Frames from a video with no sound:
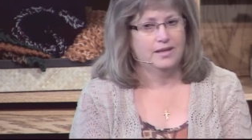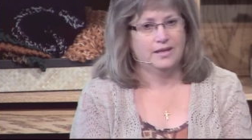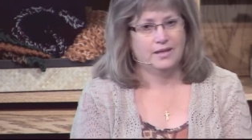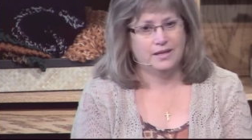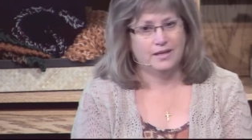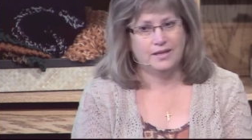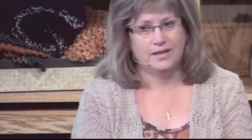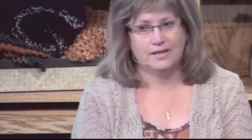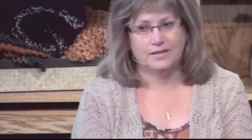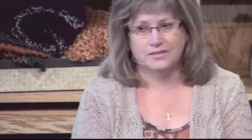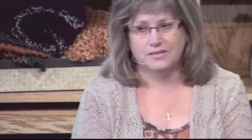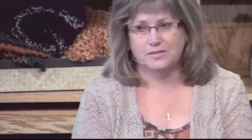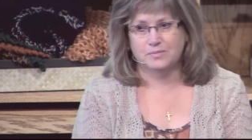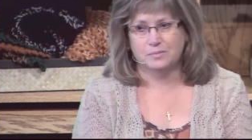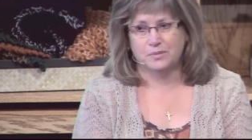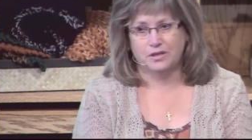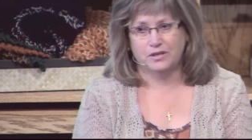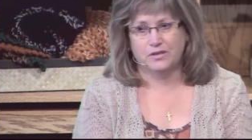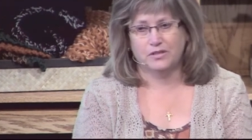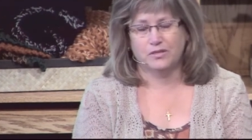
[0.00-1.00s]
He gets
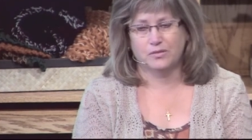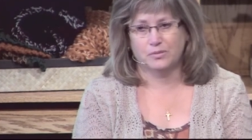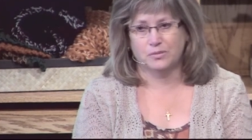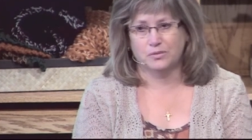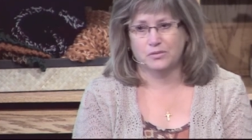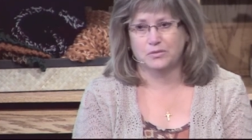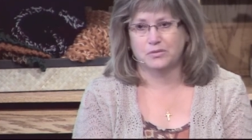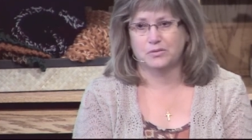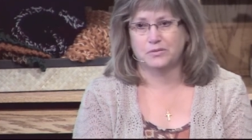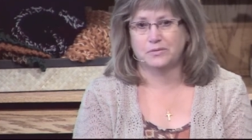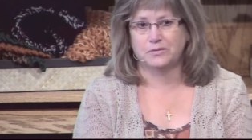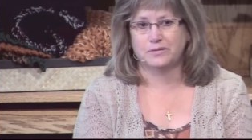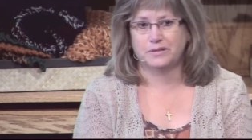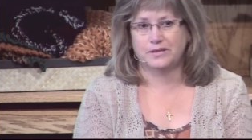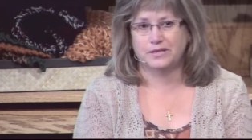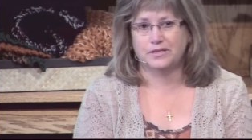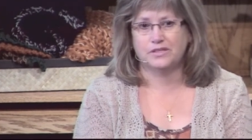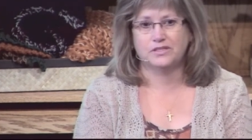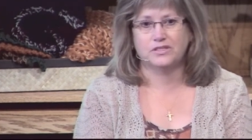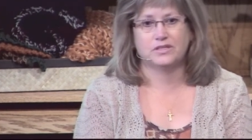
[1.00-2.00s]
me through
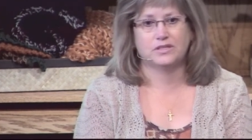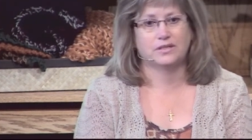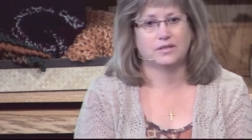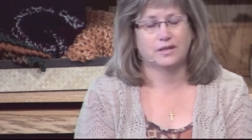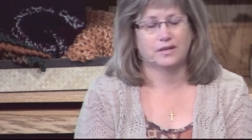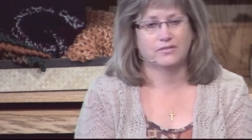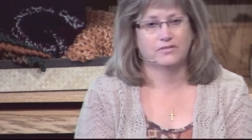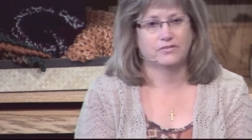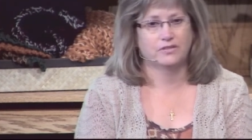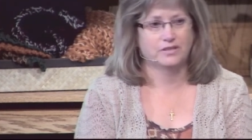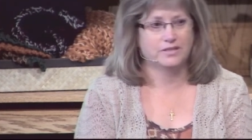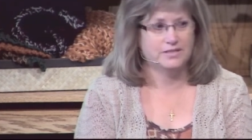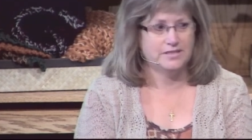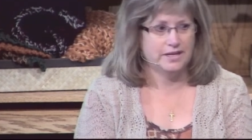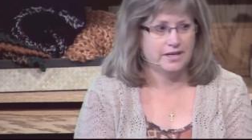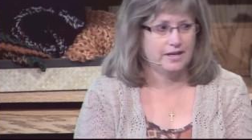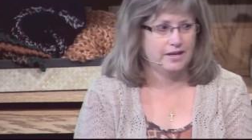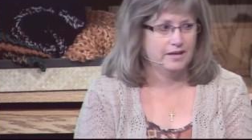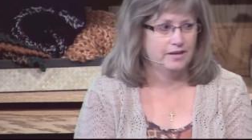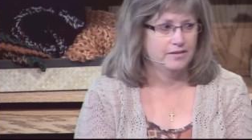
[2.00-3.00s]
each and every
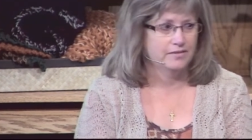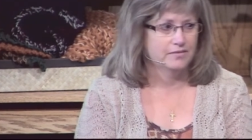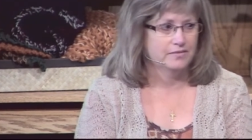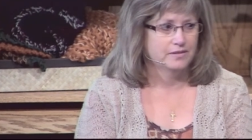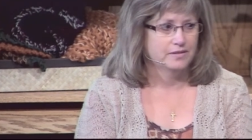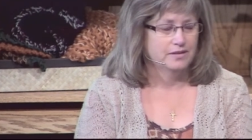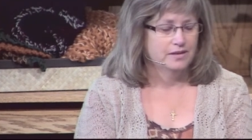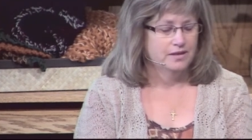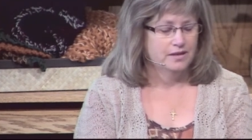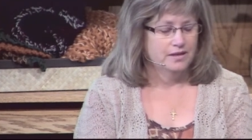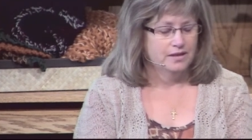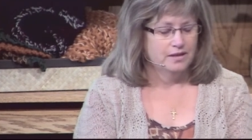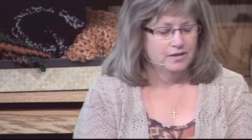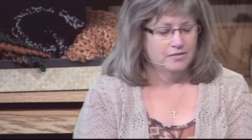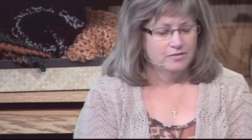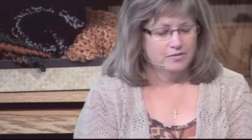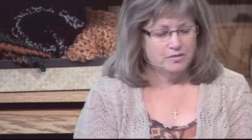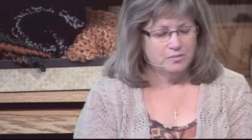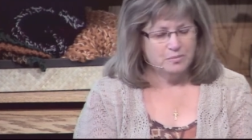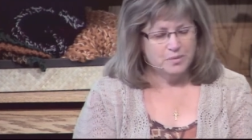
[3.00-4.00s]
day.
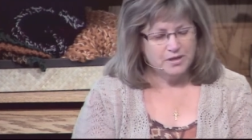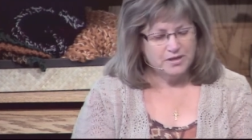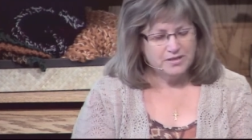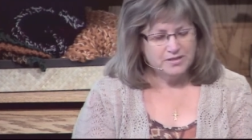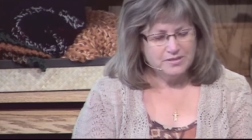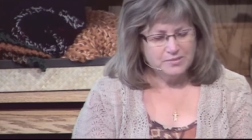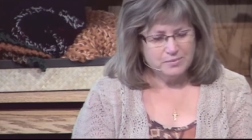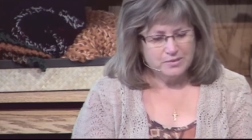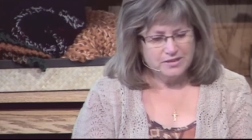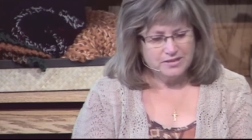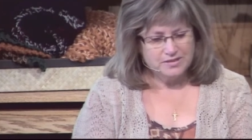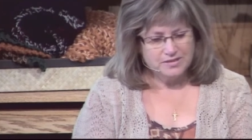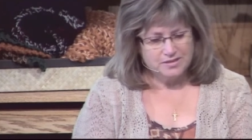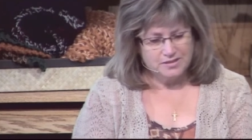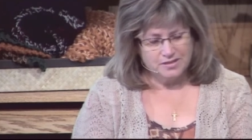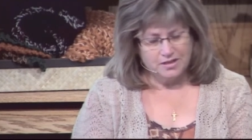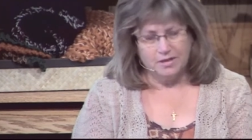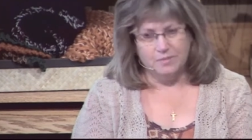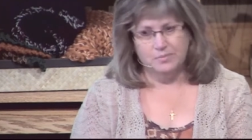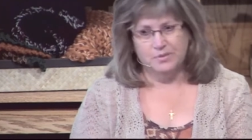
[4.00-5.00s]
Reminds me to
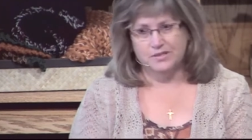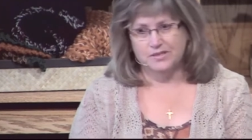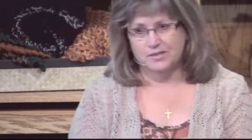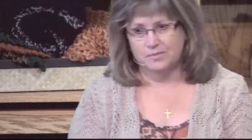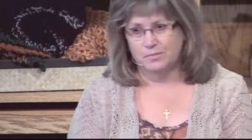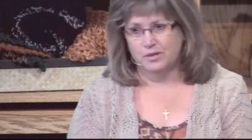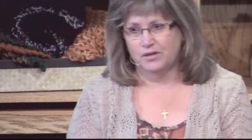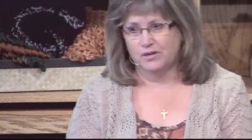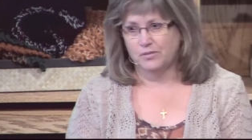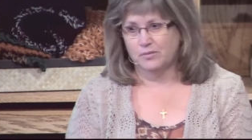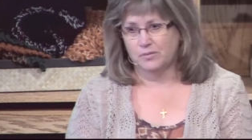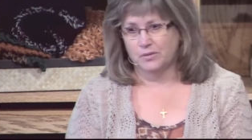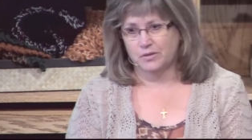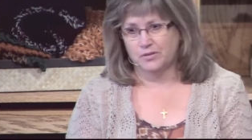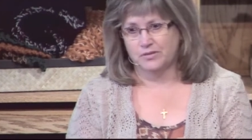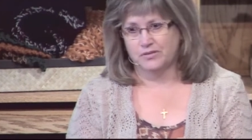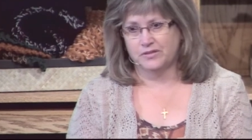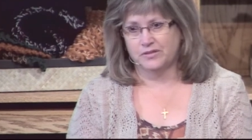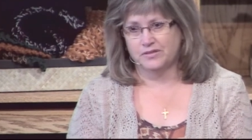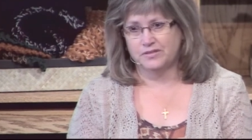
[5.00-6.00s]
stop and smell the
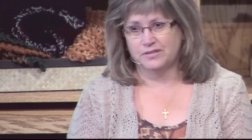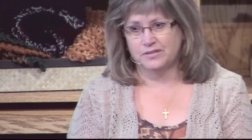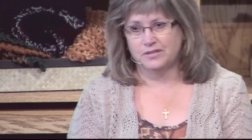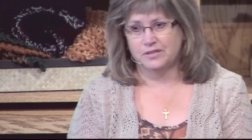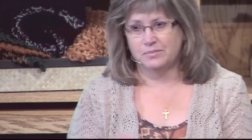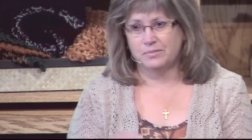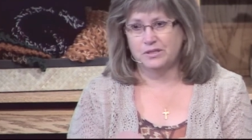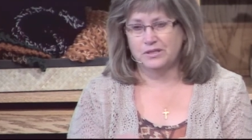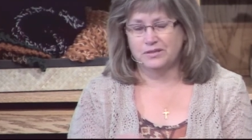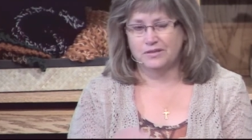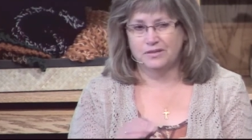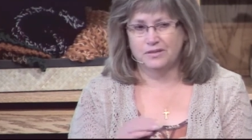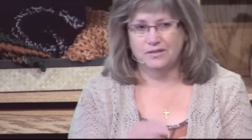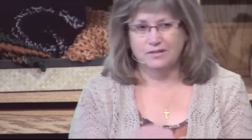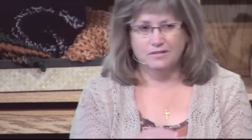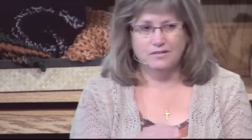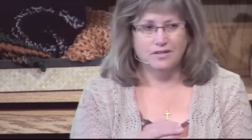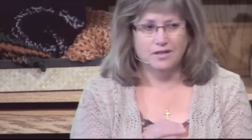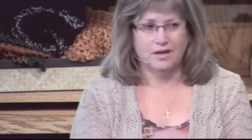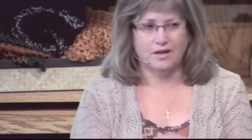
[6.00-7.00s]
roses and to be a
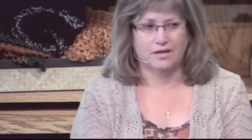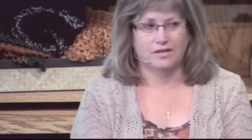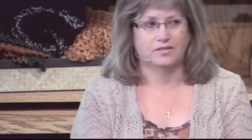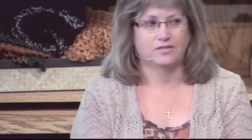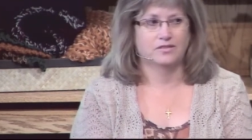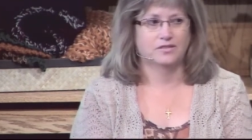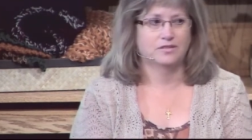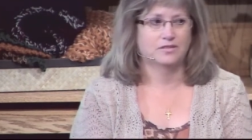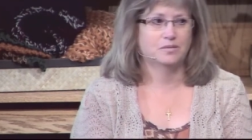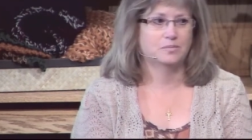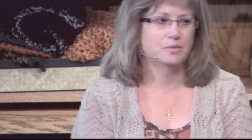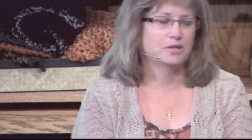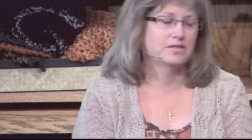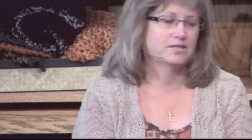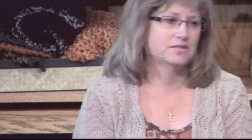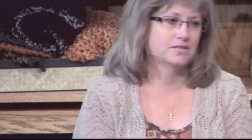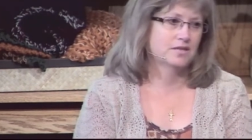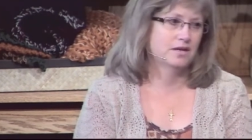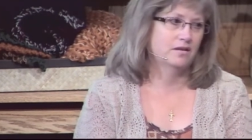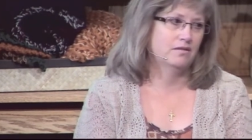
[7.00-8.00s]
little kinder to
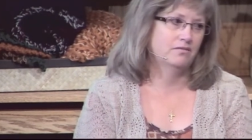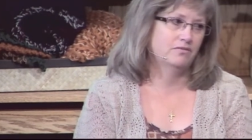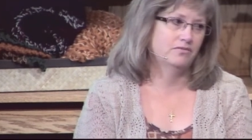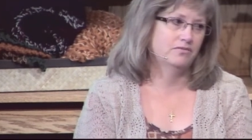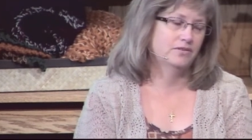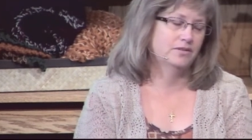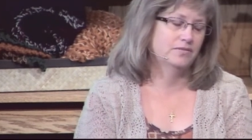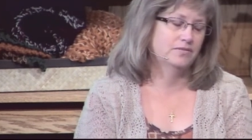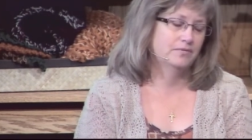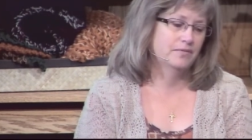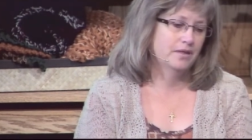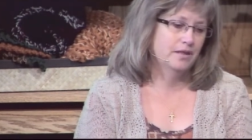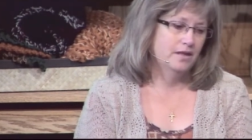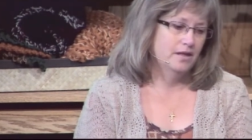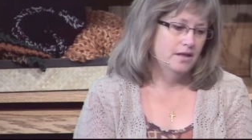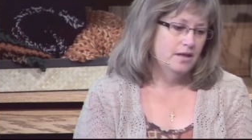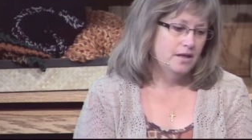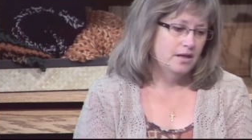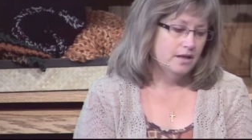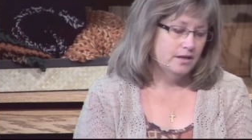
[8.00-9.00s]
myself
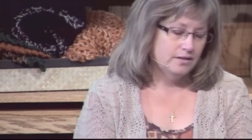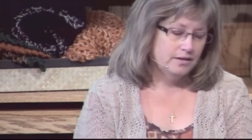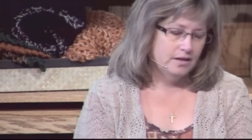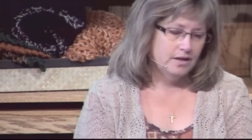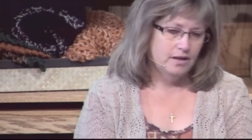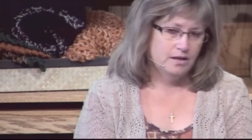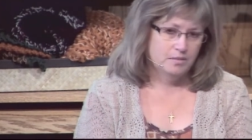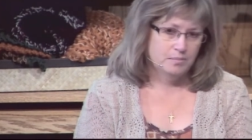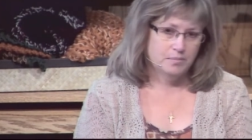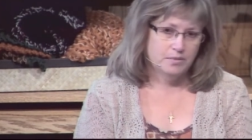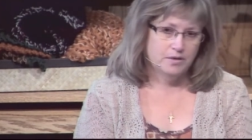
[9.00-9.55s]
and to help